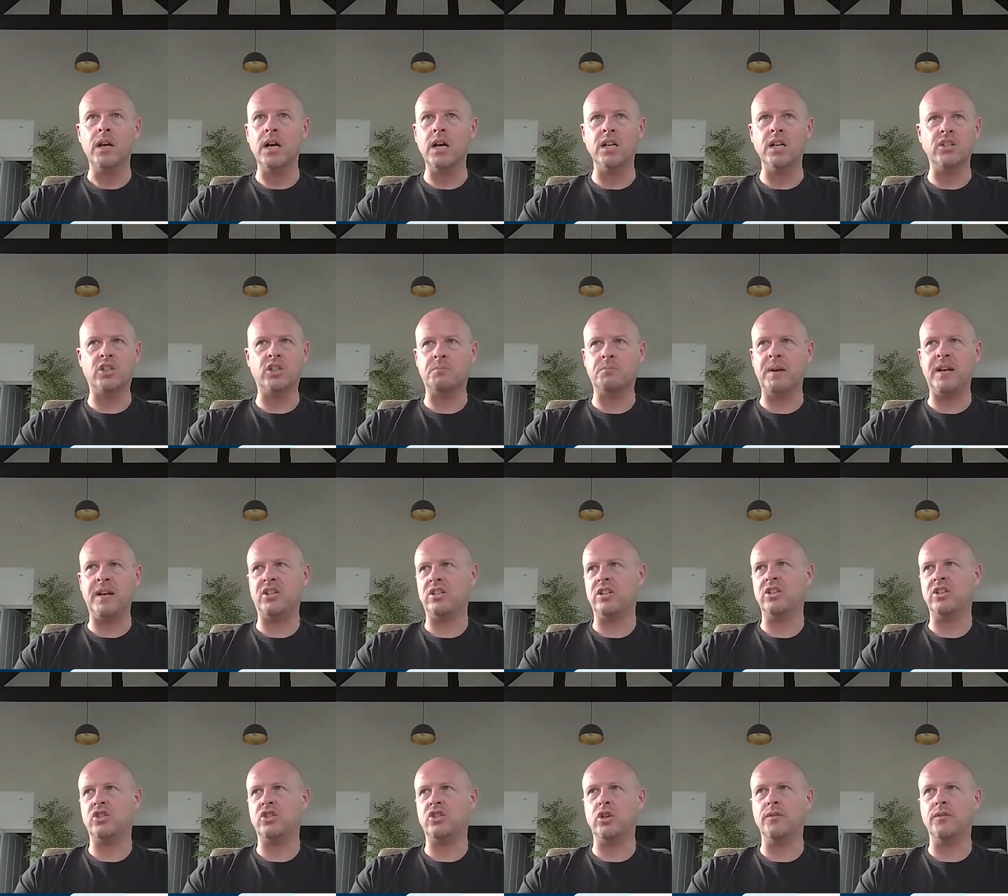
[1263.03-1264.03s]
a
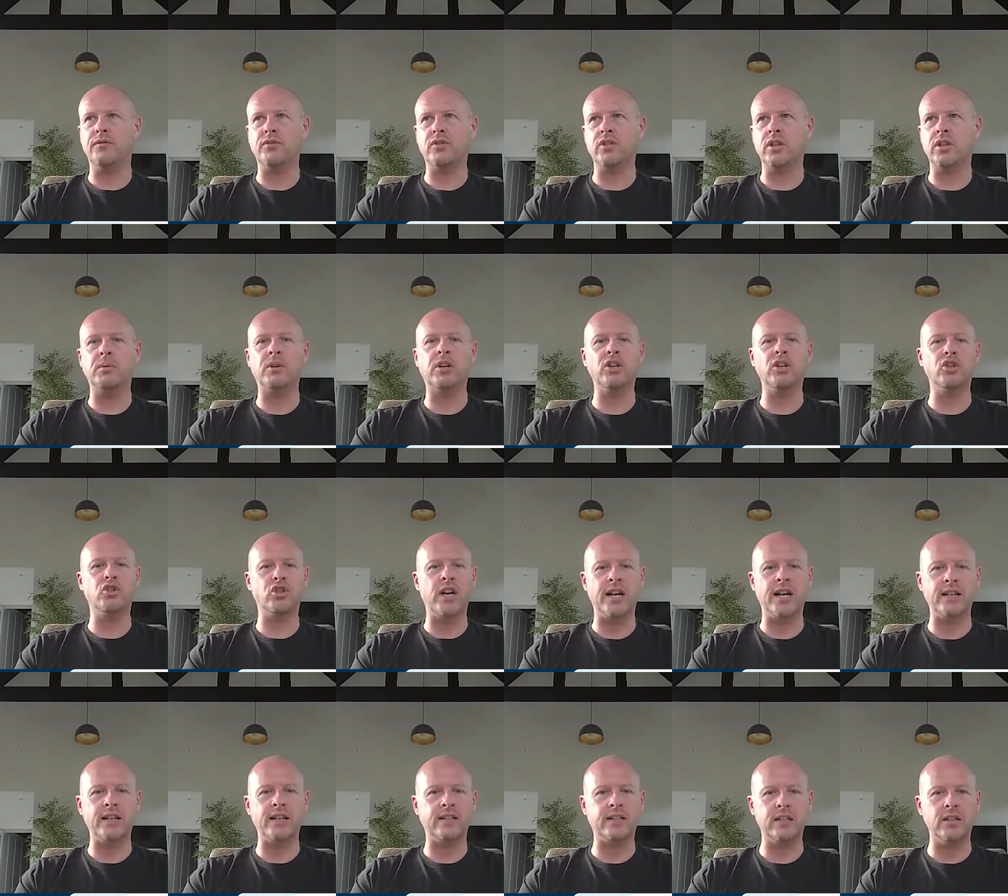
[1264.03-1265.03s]
specialist sort of
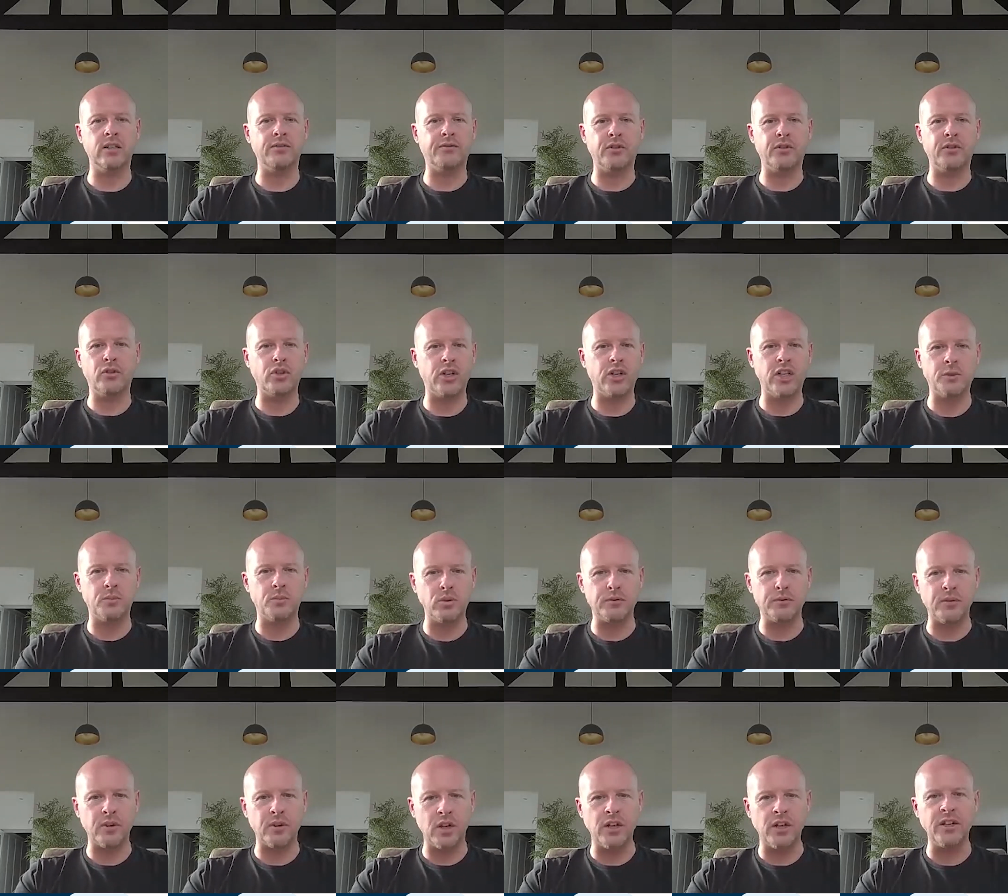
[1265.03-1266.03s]
subcontractor for
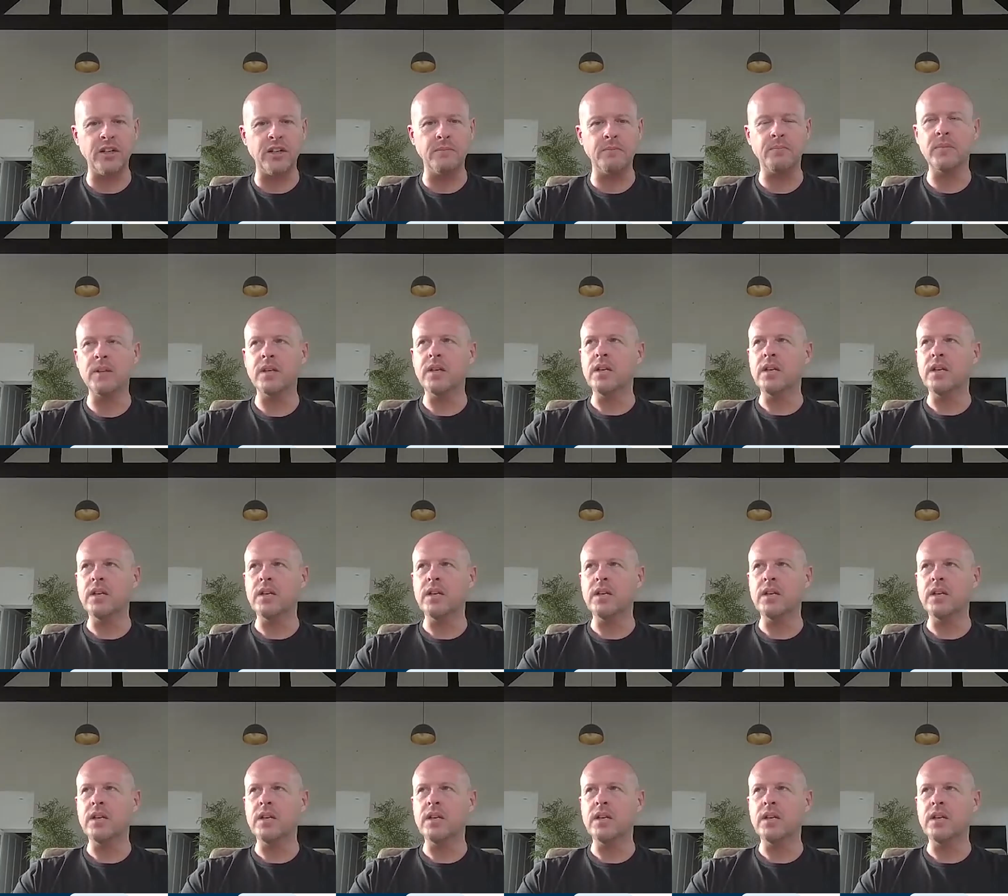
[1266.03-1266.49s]
Transport for London.